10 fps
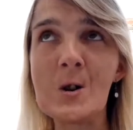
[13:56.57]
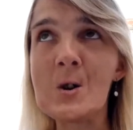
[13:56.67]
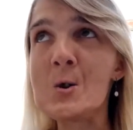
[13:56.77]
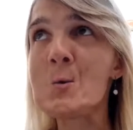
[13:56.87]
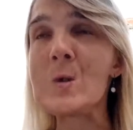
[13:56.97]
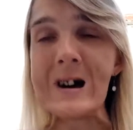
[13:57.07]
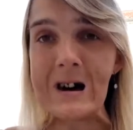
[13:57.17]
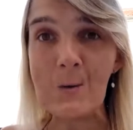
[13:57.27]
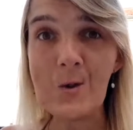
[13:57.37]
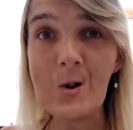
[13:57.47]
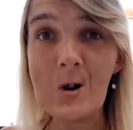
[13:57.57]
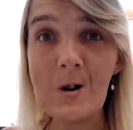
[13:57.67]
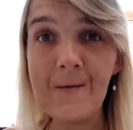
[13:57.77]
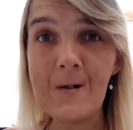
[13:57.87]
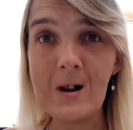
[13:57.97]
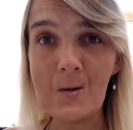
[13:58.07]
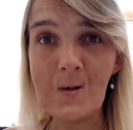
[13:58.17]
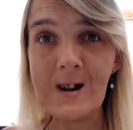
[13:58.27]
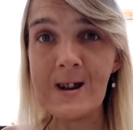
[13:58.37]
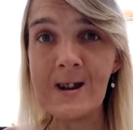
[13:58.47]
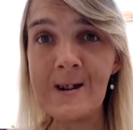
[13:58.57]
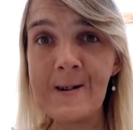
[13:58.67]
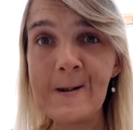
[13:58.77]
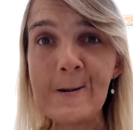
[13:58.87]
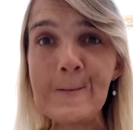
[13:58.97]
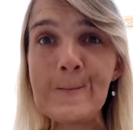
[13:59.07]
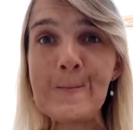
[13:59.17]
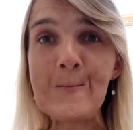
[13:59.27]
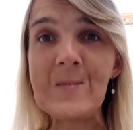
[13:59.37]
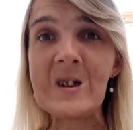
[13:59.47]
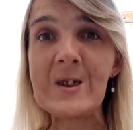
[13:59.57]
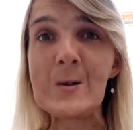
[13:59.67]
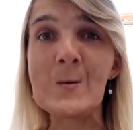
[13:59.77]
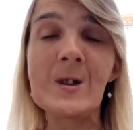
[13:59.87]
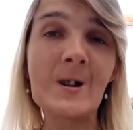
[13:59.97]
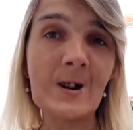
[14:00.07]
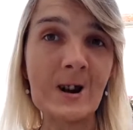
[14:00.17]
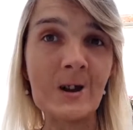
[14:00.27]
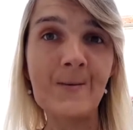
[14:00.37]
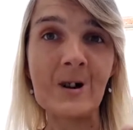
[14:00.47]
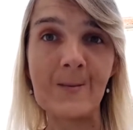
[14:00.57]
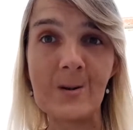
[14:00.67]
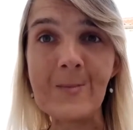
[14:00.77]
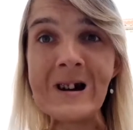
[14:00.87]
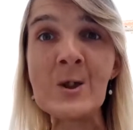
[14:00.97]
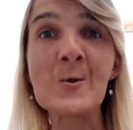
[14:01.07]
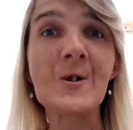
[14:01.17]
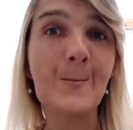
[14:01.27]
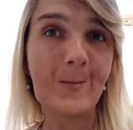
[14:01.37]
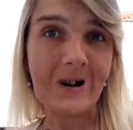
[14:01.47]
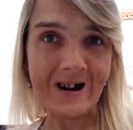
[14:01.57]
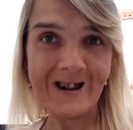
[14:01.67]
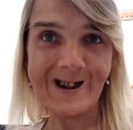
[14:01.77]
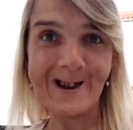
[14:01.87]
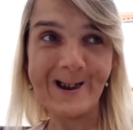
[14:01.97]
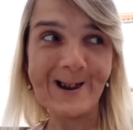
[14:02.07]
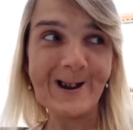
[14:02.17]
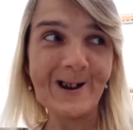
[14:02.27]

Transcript: grew out of already. So they keep coming back to remind us